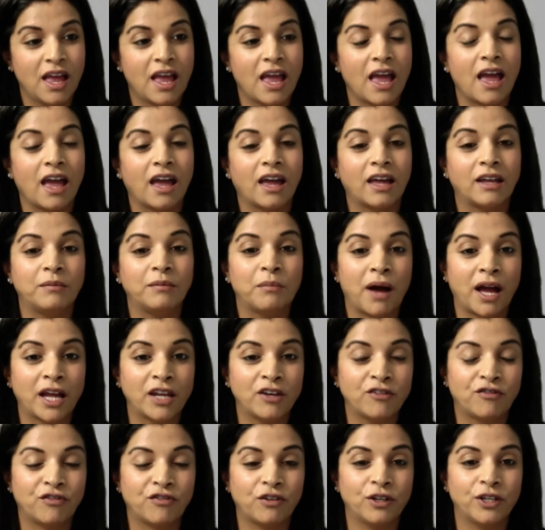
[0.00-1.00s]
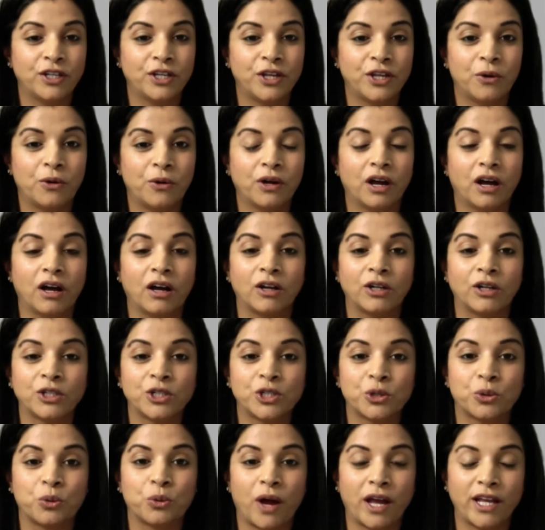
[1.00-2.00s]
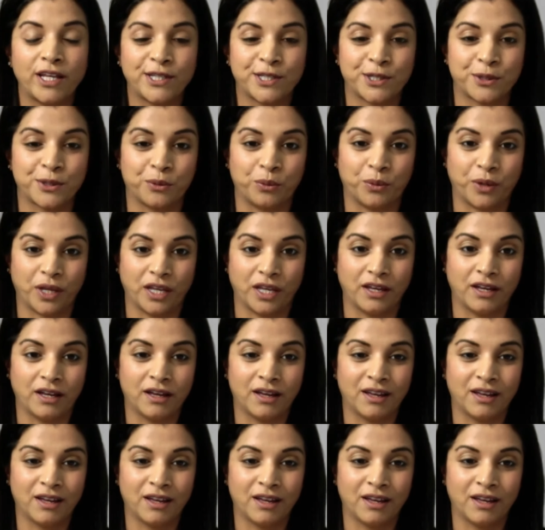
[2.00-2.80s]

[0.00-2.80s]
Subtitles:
and mindful yoga twice a week.